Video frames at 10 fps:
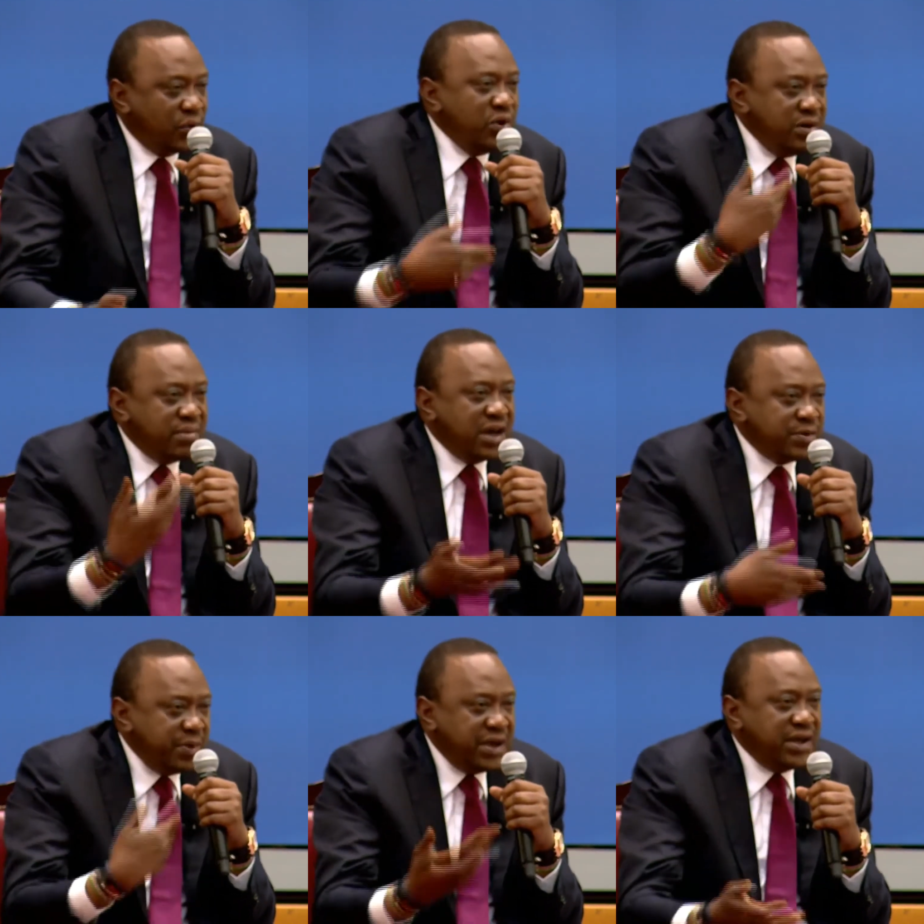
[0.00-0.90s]
we must
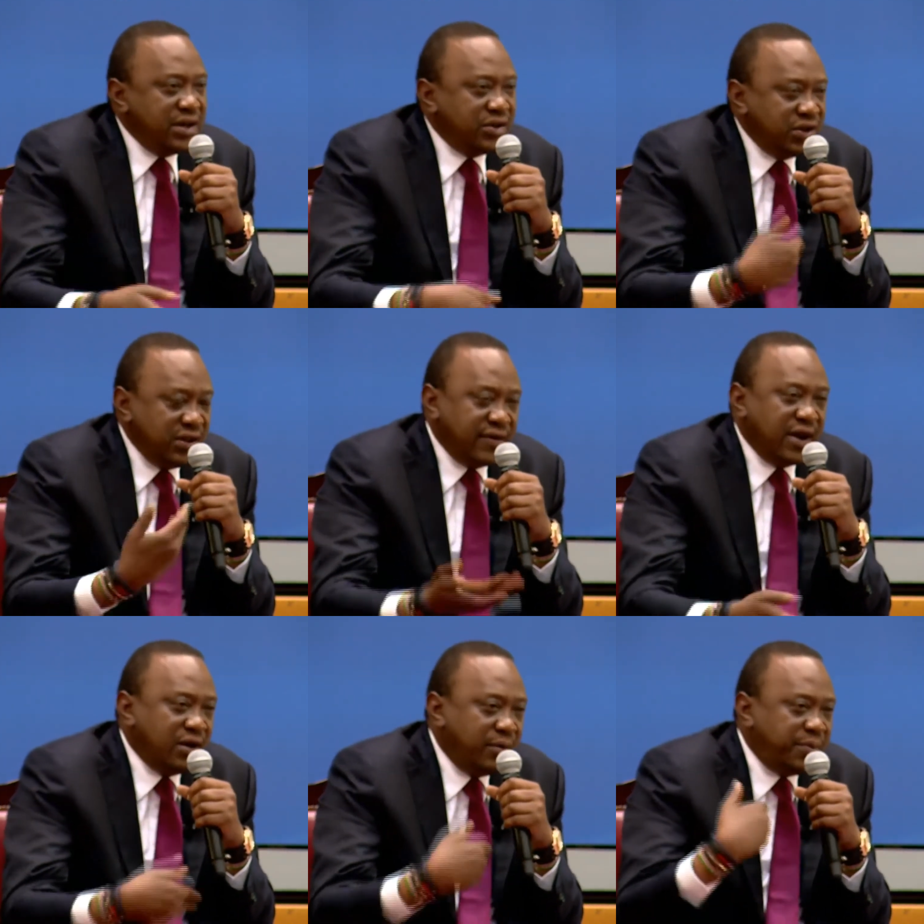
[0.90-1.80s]
begin to
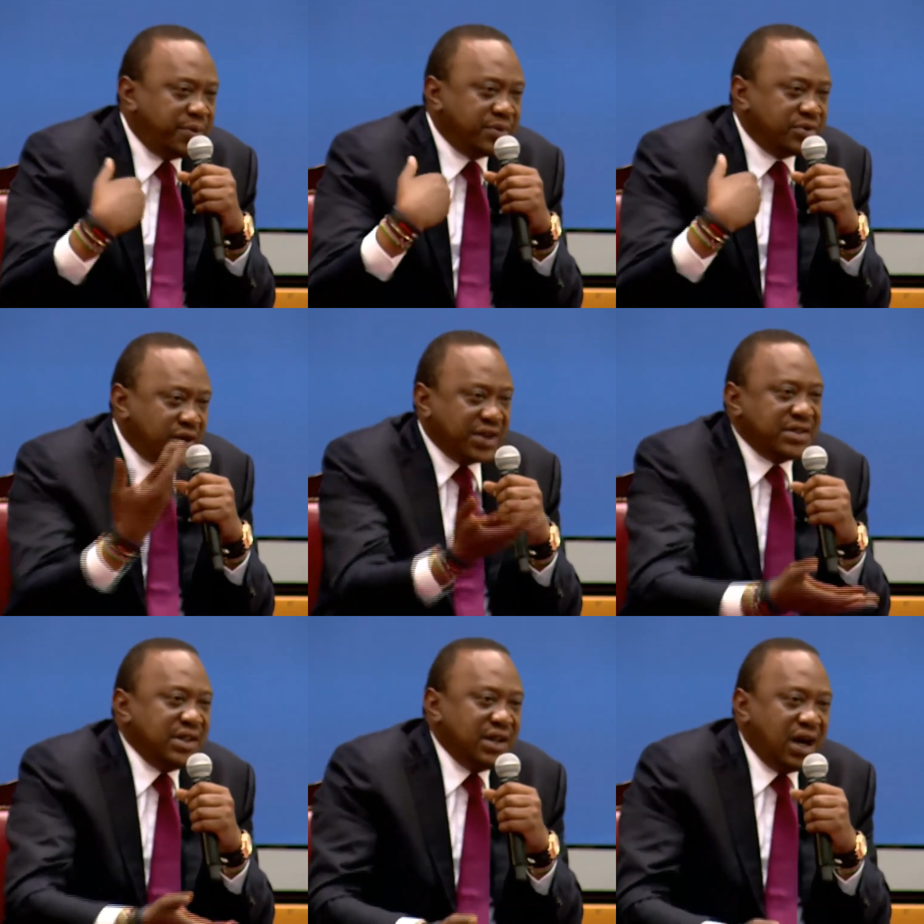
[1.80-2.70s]
develop
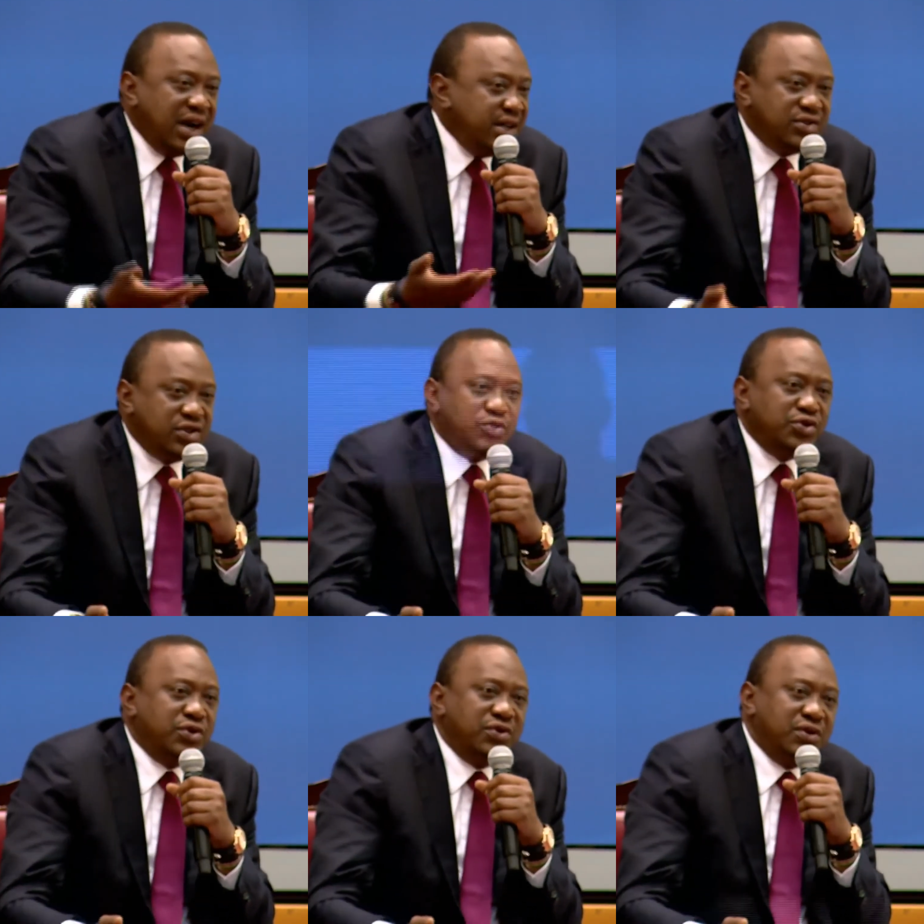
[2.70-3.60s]
trust in our
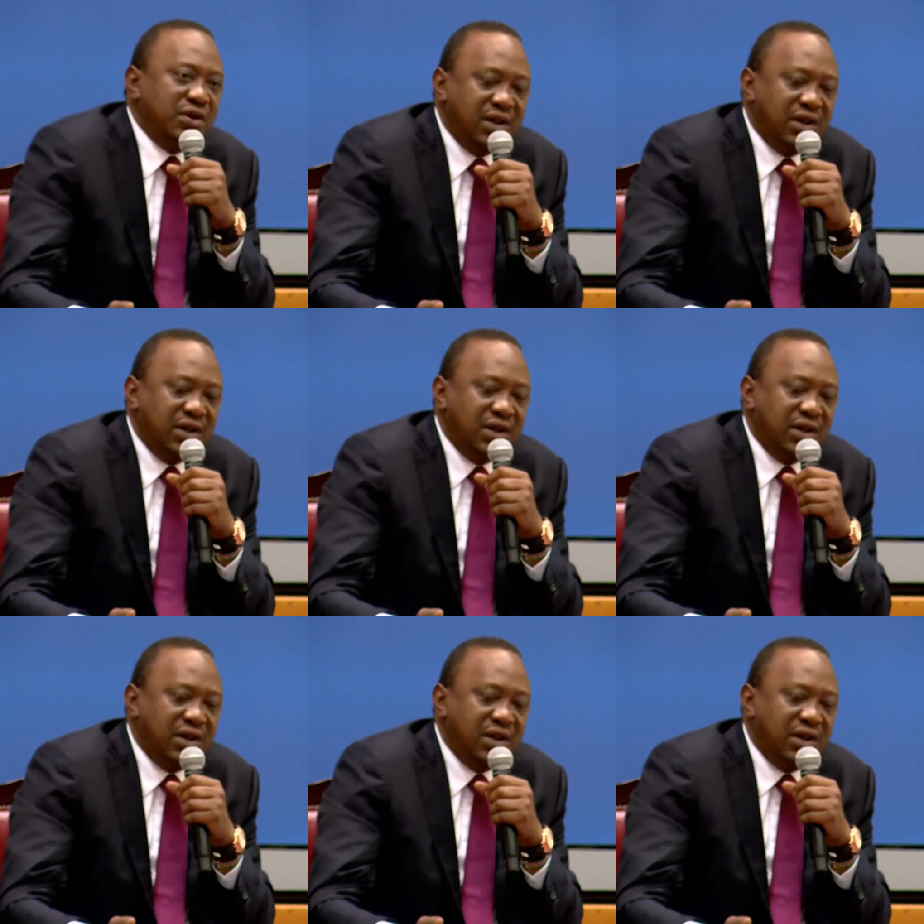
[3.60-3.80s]
institutions.